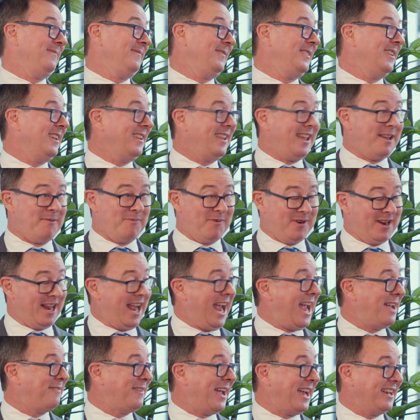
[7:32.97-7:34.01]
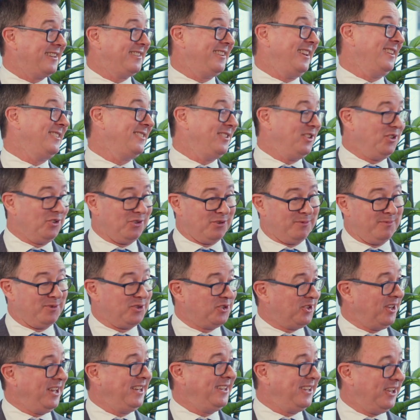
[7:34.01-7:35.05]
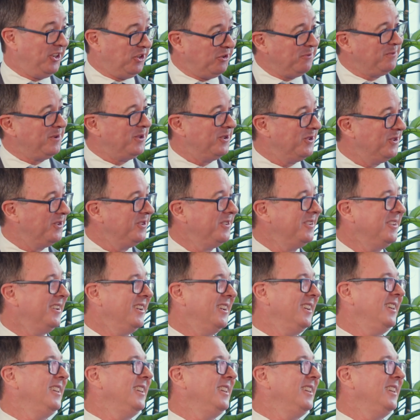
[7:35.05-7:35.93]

They want to have access to your machine to help you,